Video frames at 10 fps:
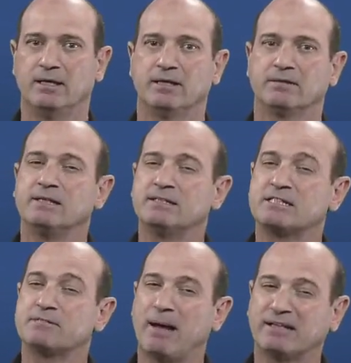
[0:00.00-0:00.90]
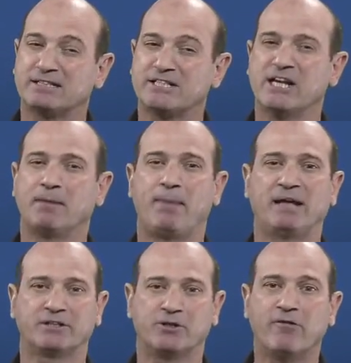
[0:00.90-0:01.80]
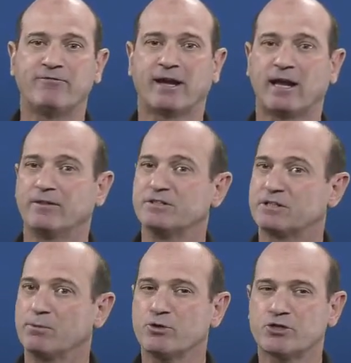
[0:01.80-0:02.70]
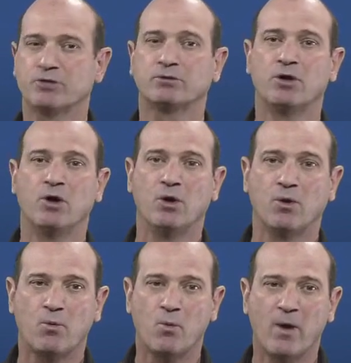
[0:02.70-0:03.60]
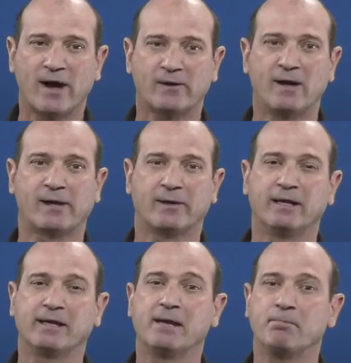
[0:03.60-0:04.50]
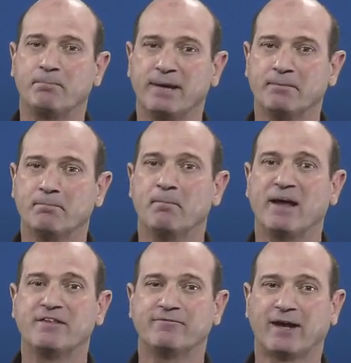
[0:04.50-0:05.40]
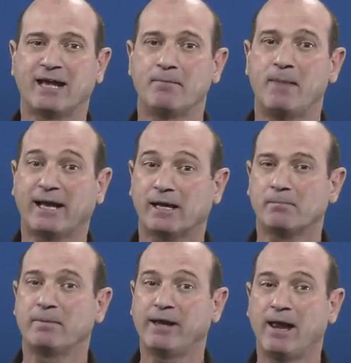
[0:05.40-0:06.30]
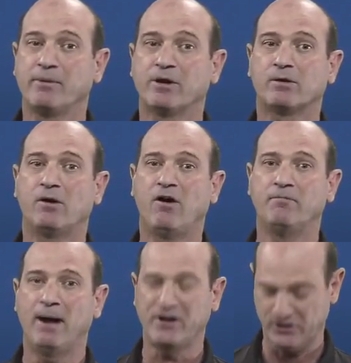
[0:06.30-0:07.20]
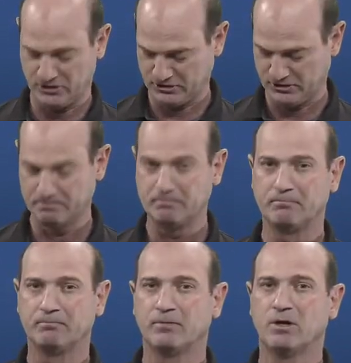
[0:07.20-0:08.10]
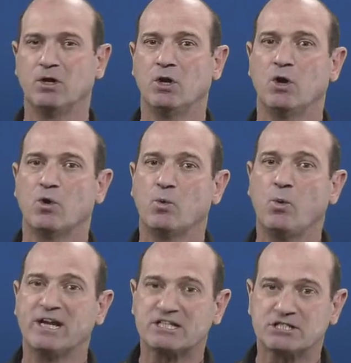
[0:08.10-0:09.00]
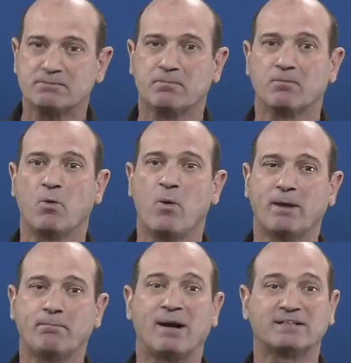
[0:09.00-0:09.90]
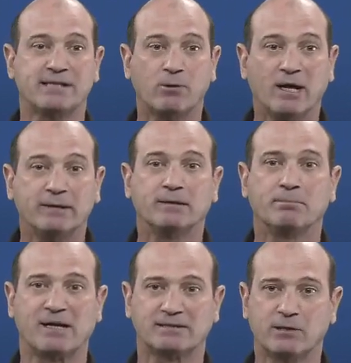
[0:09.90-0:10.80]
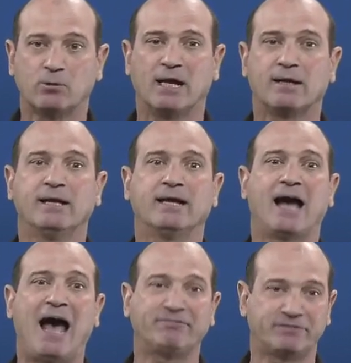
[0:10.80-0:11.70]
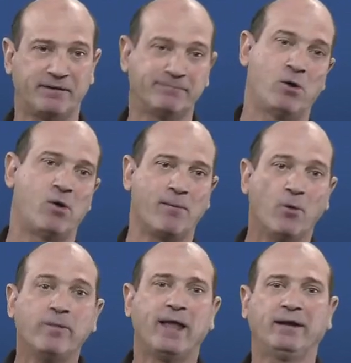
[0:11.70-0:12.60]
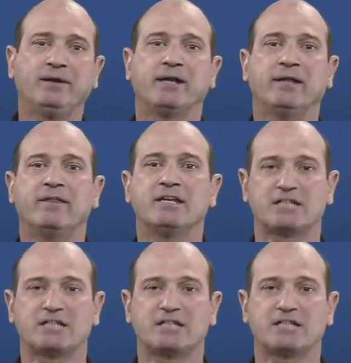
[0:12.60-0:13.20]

This spatial pattern of fecal distribution were largely impeded by the fecal marker behavior of buyers, which were particularly active or abundant in this